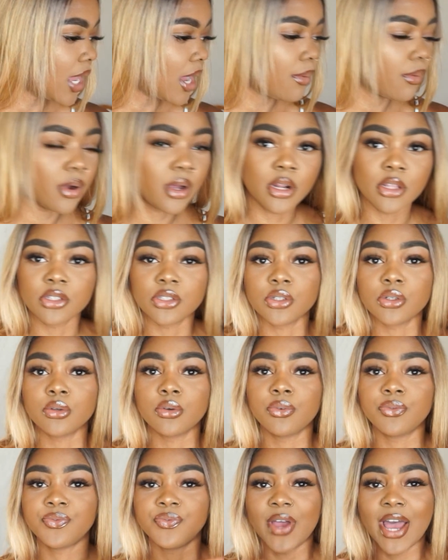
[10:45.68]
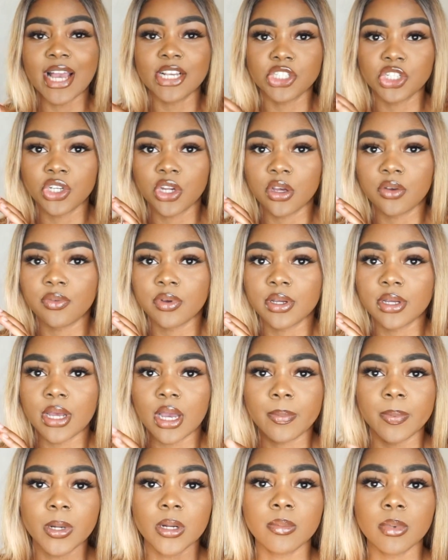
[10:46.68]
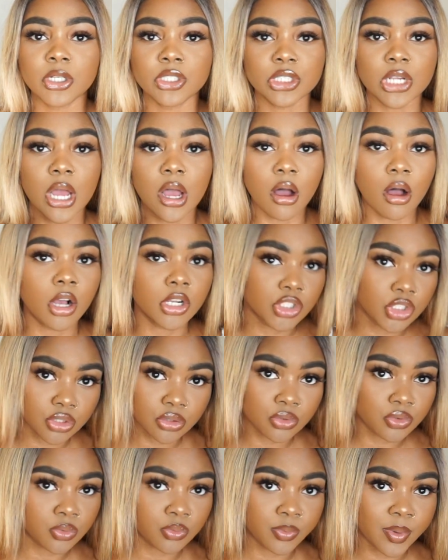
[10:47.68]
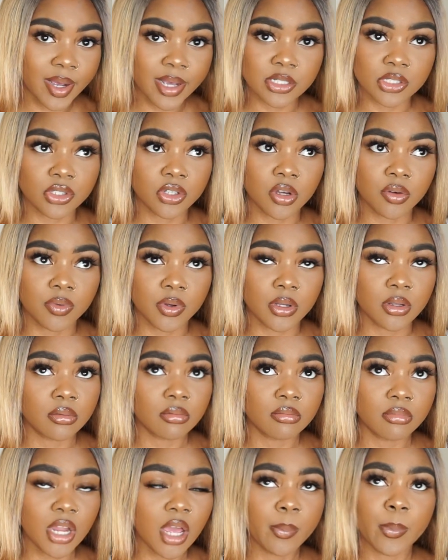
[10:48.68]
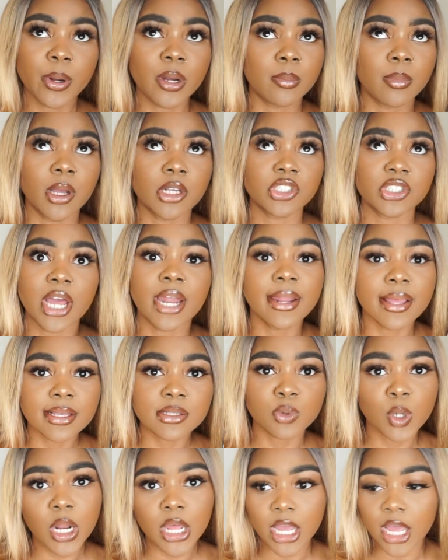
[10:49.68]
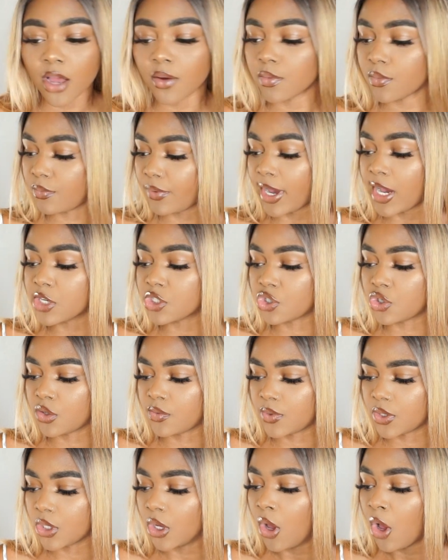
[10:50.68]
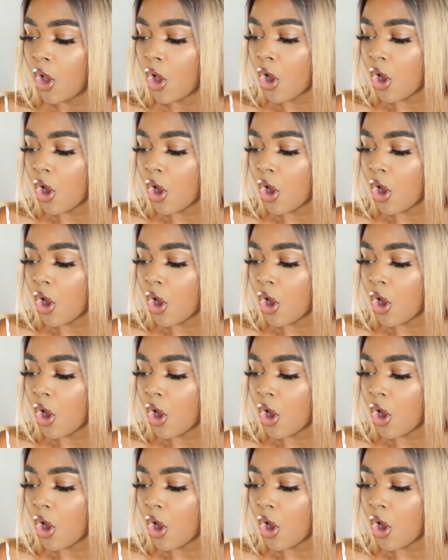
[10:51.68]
Now we're gonna do Fashion Nova. I pretty much got all shoes from Fashion Nova. Not pretty much, that is what I got from Fashion Nova.